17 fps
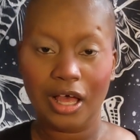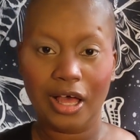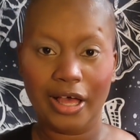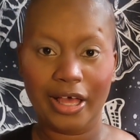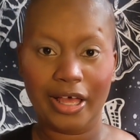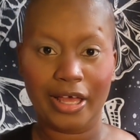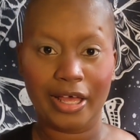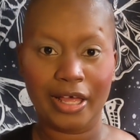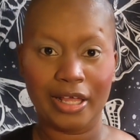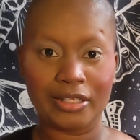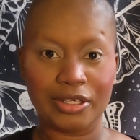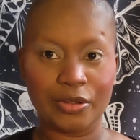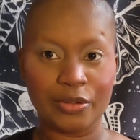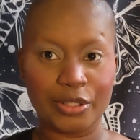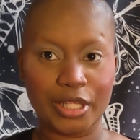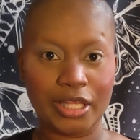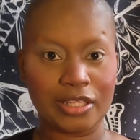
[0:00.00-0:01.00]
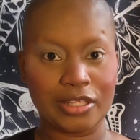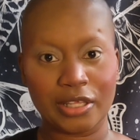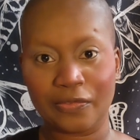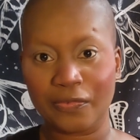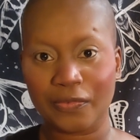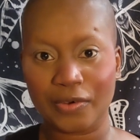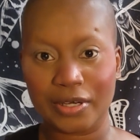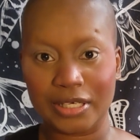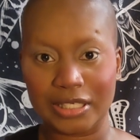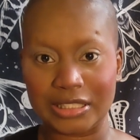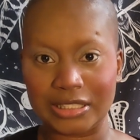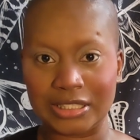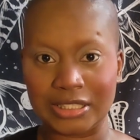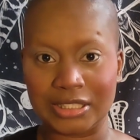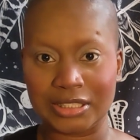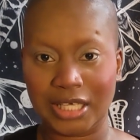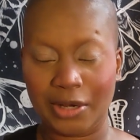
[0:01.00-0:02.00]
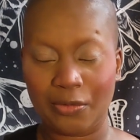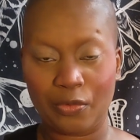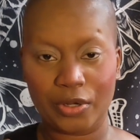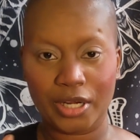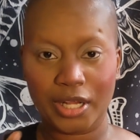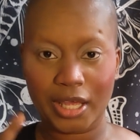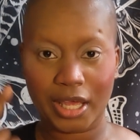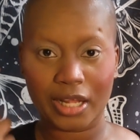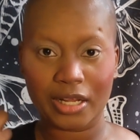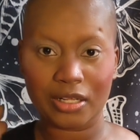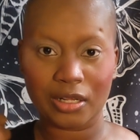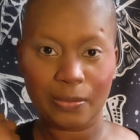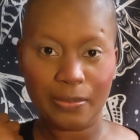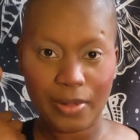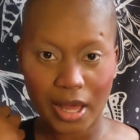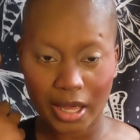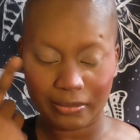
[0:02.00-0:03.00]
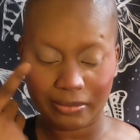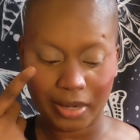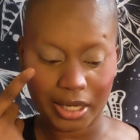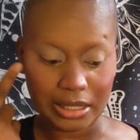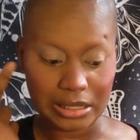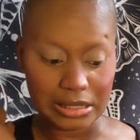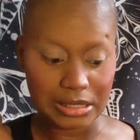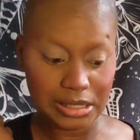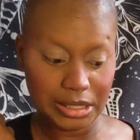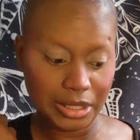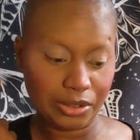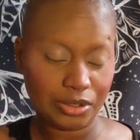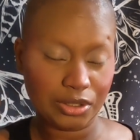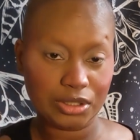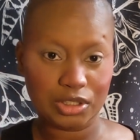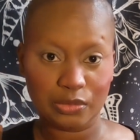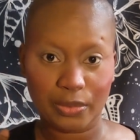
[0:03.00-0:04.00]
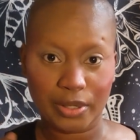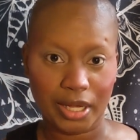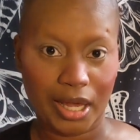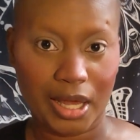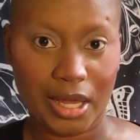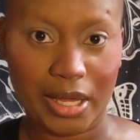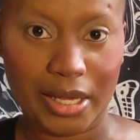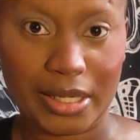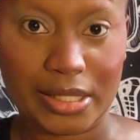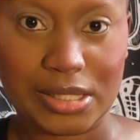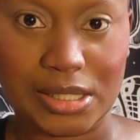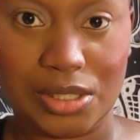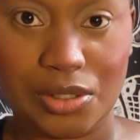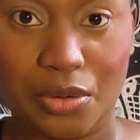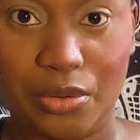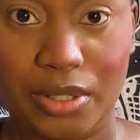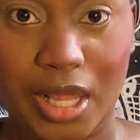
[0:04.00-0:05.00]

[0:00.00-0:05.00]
And the only thing different is I went ahead and applied my concealer to my eyes so